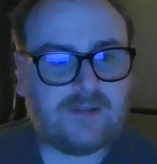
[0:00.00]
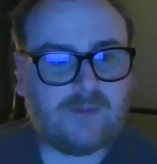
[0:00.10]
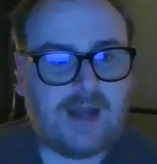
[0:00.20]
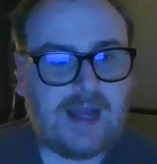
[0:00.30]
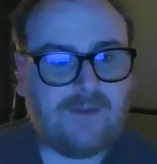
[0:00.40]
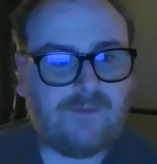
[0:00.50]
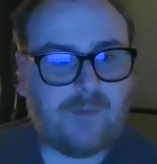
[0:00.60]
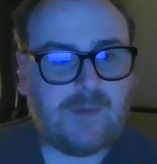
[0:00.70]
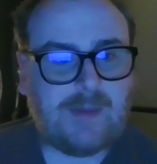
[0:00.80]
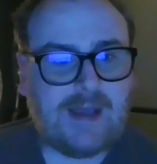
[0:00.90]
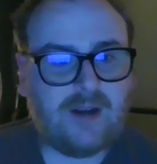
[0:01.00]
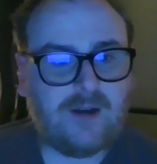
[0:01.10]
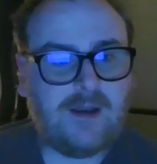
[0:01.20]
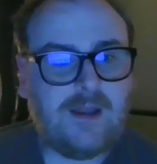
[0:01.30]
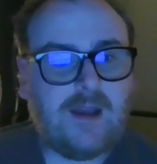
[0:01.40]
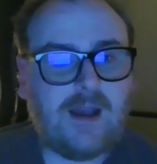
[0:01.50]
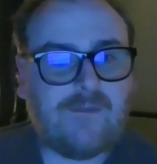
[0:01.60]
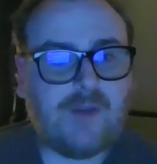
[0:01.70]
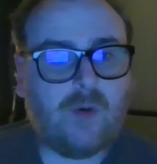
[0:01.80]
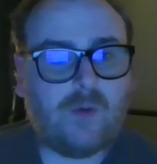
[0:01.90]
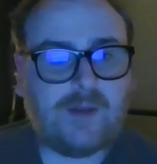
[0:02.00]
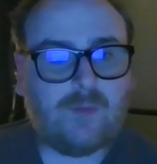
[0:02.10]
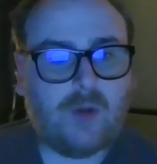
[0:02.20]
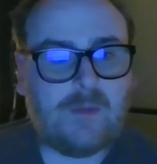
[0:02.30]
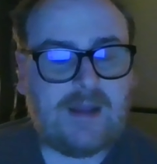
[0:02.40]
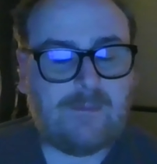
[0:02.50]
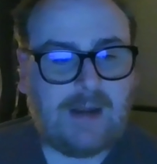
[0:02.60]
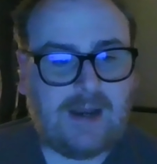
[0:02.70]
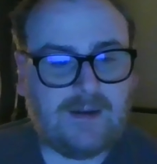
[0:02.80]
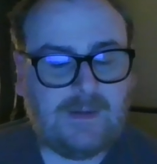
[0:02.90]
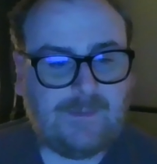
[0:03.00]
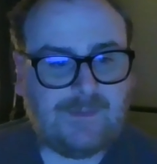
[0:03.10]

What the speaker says: derived from the banner of the Holy Roman Empire.